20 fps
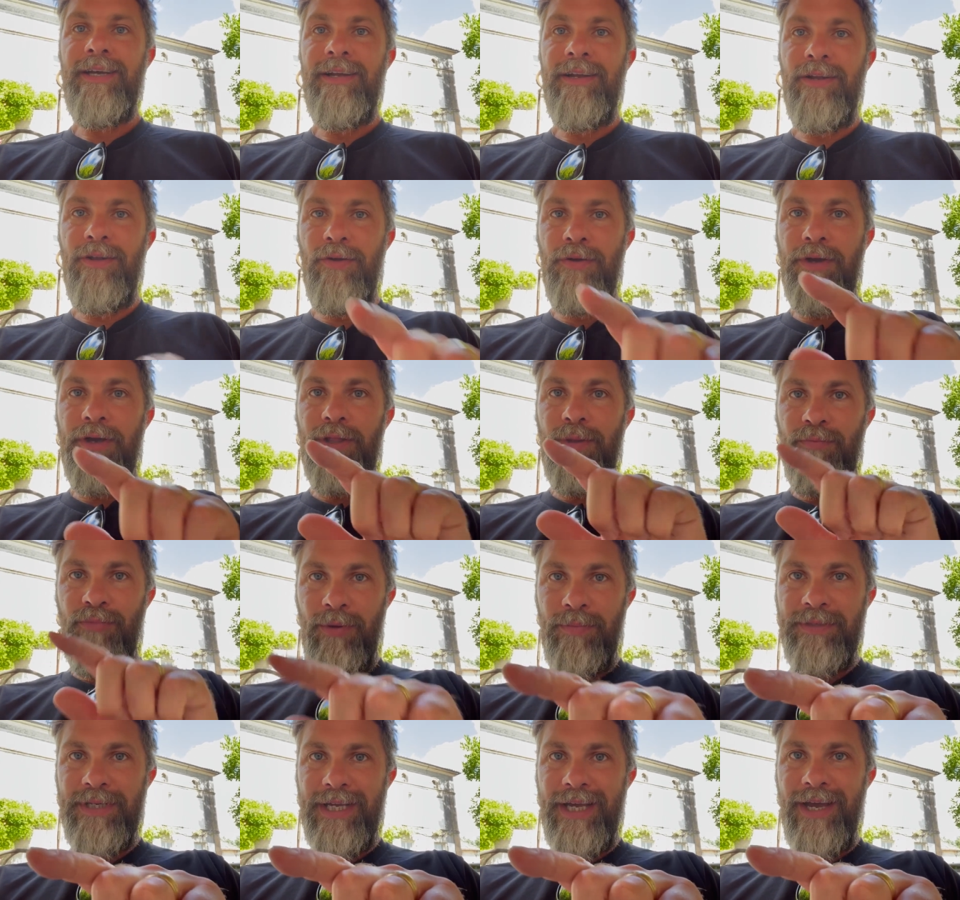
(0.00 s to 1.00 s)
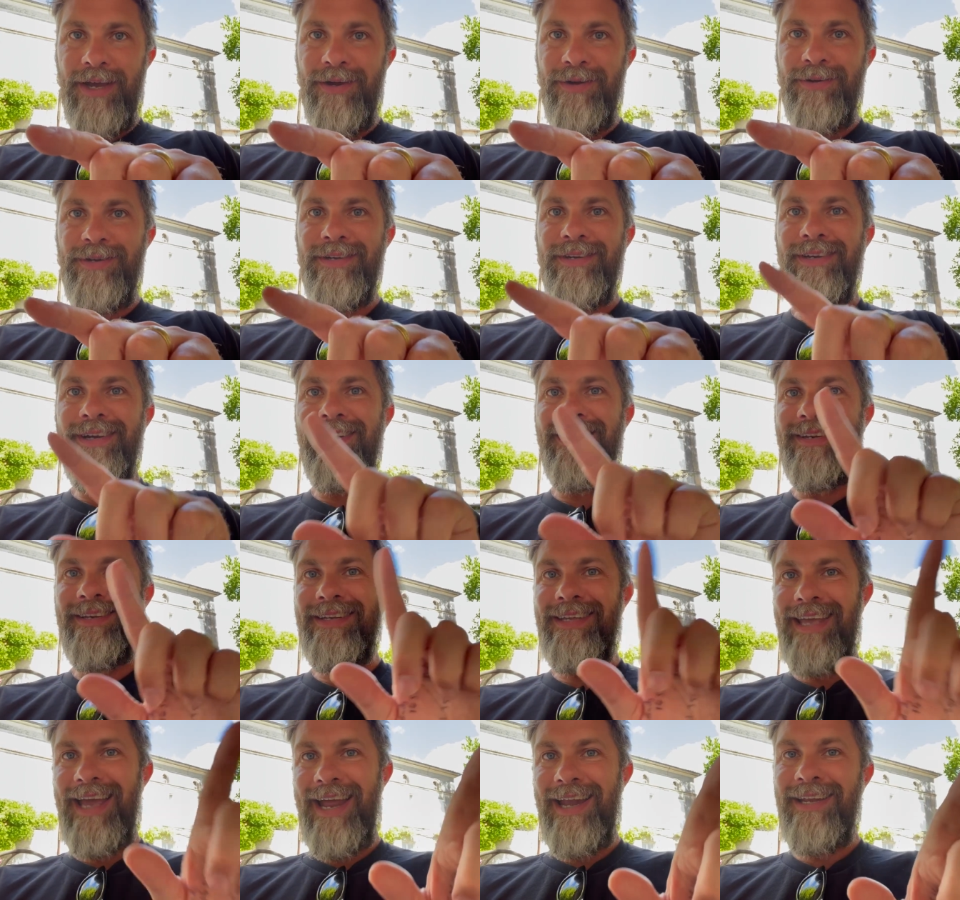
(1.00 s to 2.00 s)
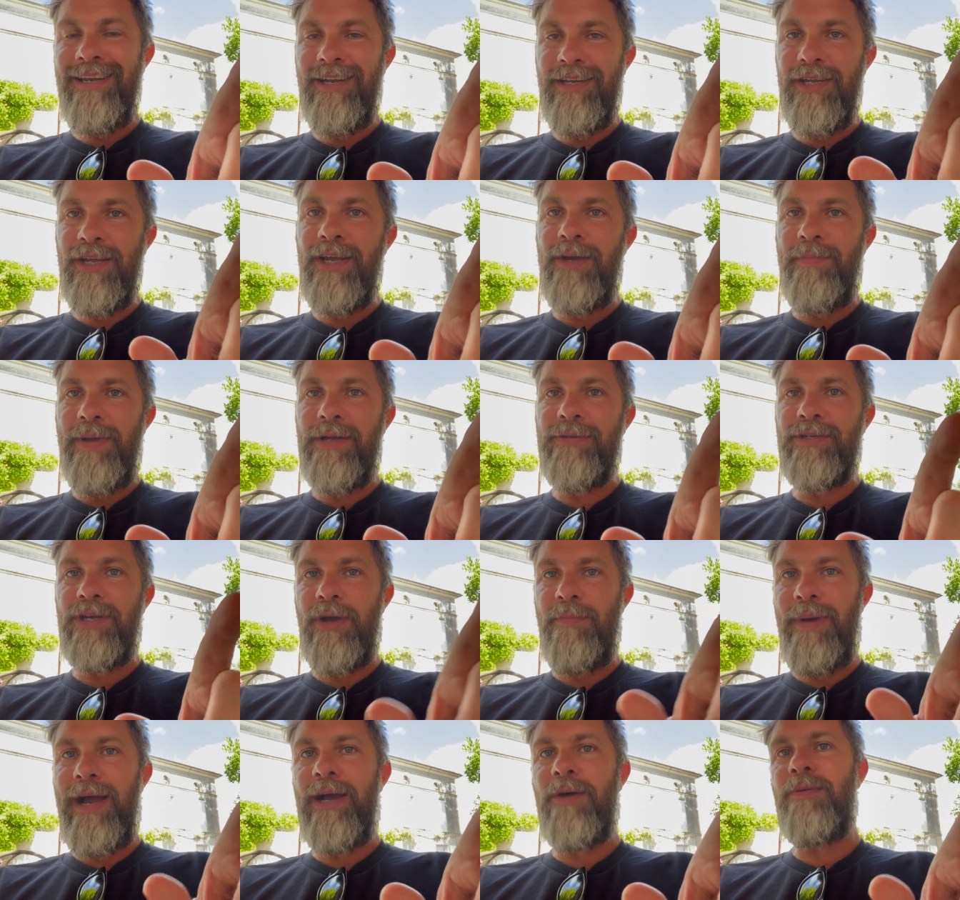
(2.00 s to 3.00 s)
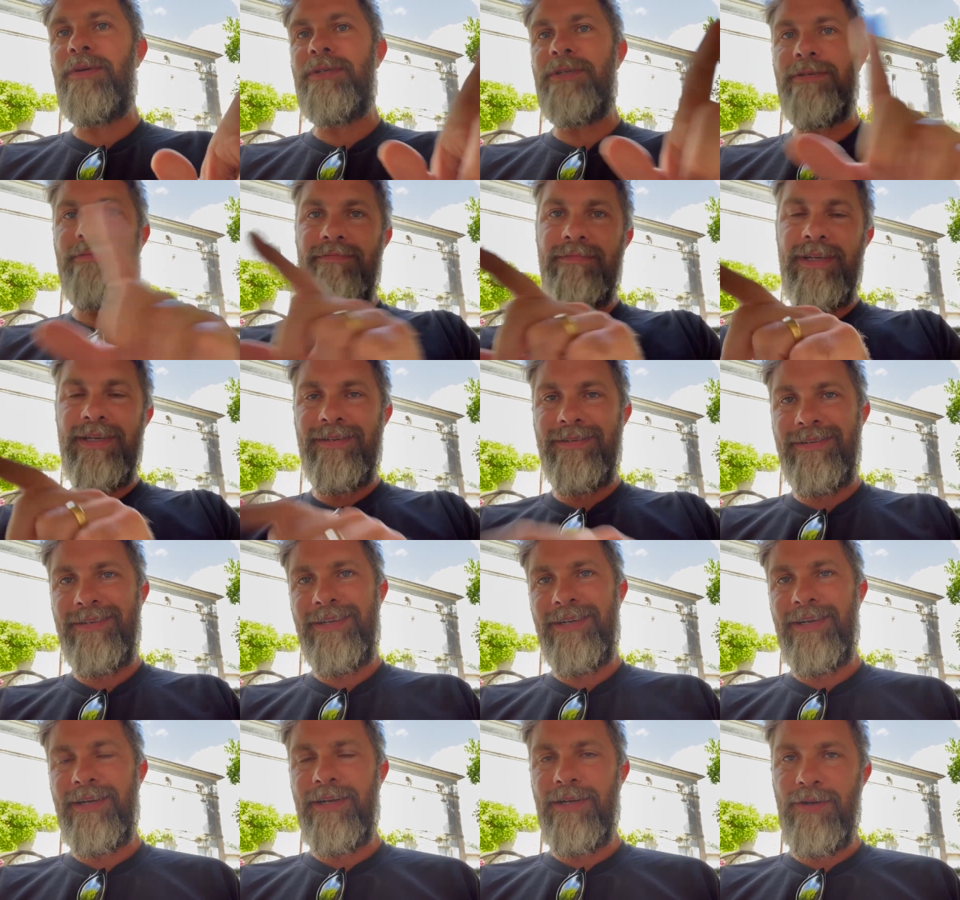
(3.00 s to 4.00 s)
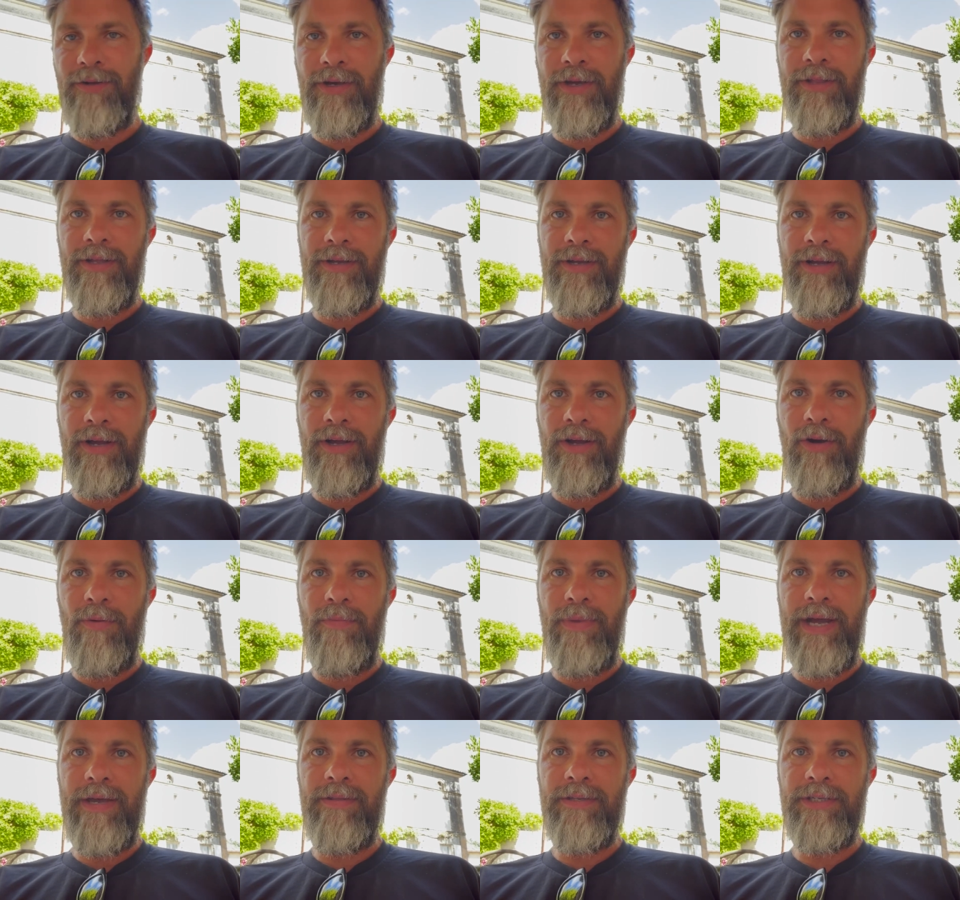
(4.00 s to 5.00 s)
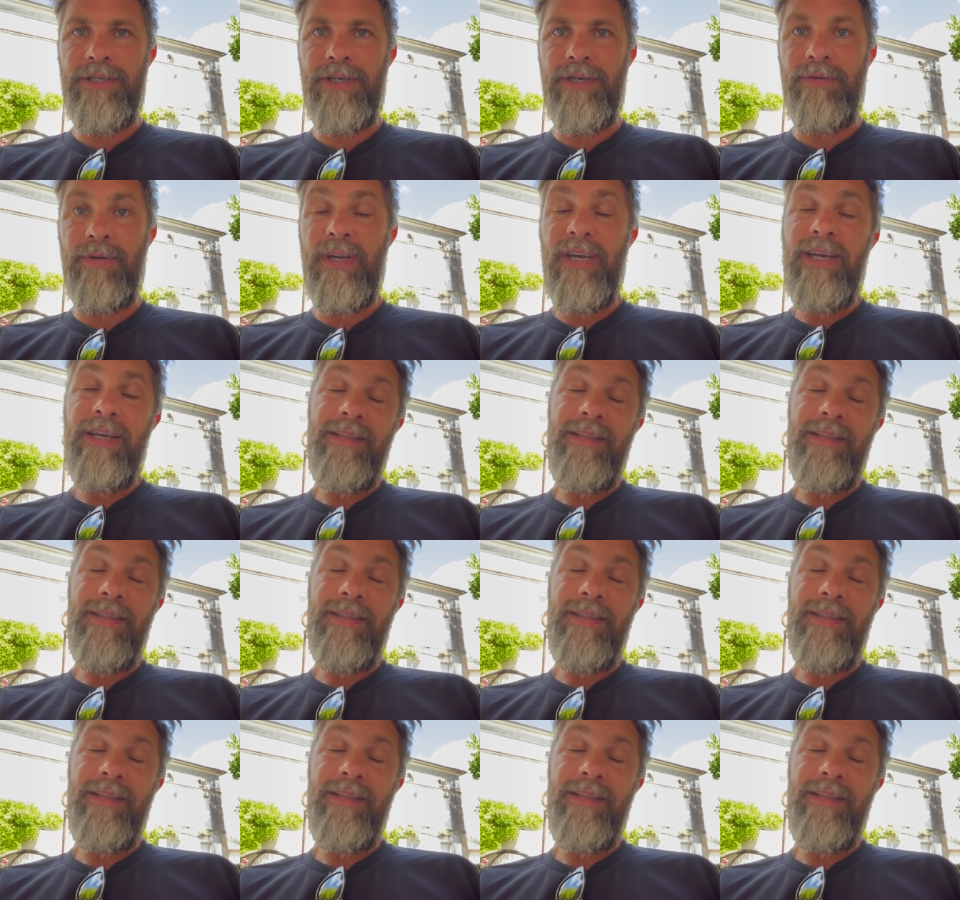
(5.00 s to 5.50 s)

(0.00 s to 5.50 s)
look at the property code again, and you could be able to go backwards and look at them and compare the two.